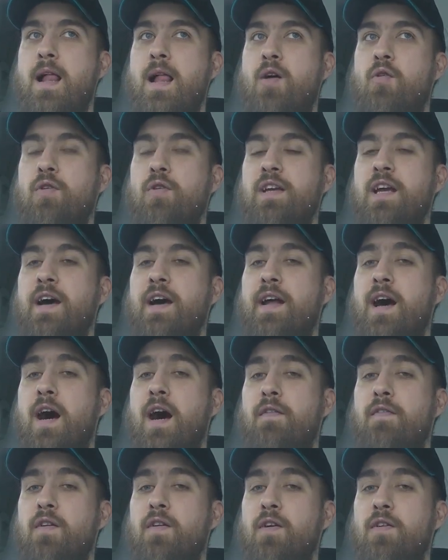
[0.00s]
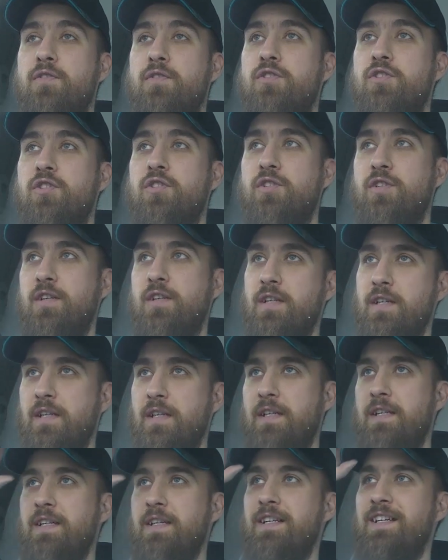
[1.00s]
Only had half a lunch.
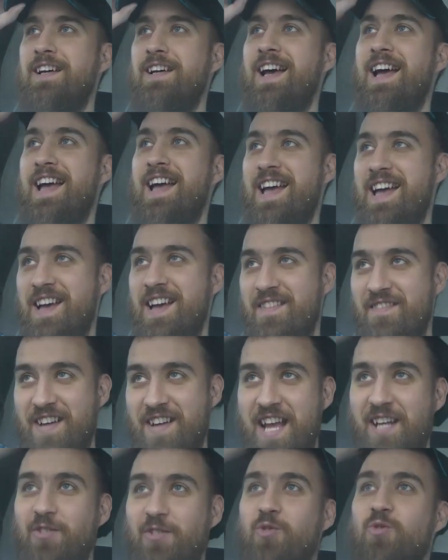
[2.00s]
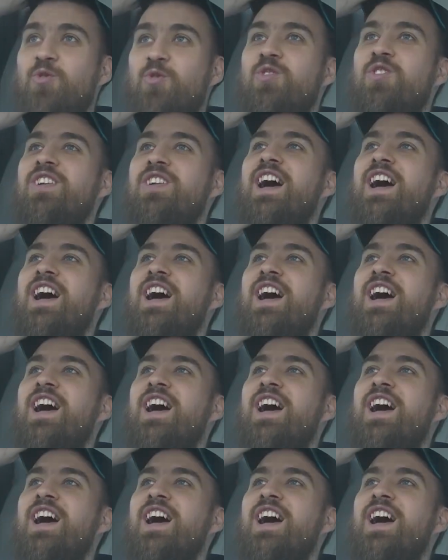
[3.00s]
I don't